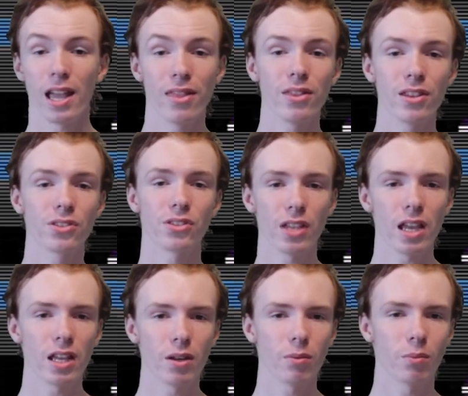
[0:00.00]
In this
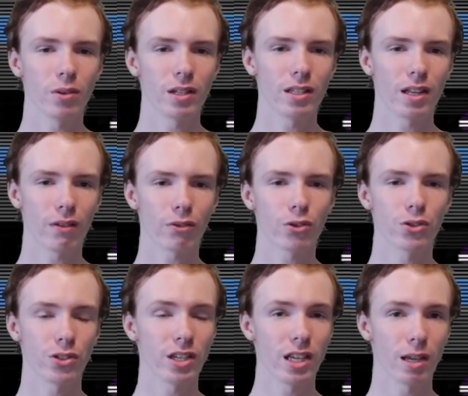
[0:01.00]
scene, we never
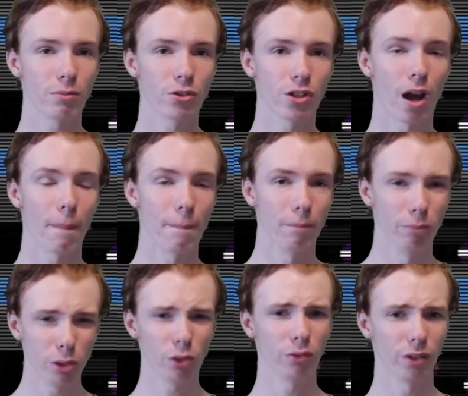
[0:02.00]
see him stop
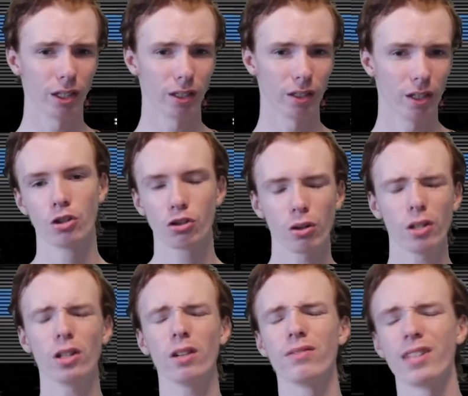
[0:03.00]
moving. Sure, he
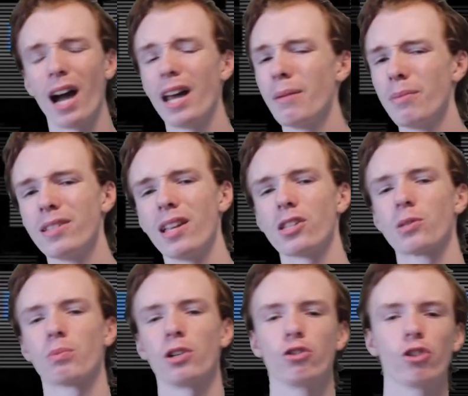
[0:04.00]
could have died and possessed
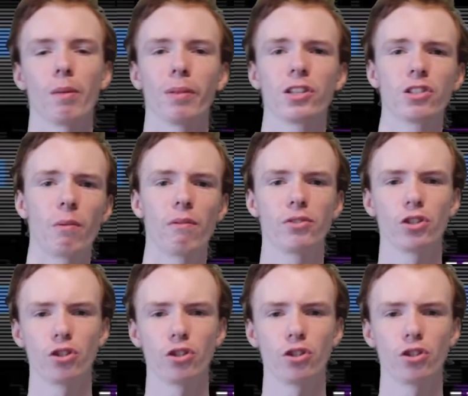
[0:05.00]
spring trap like some have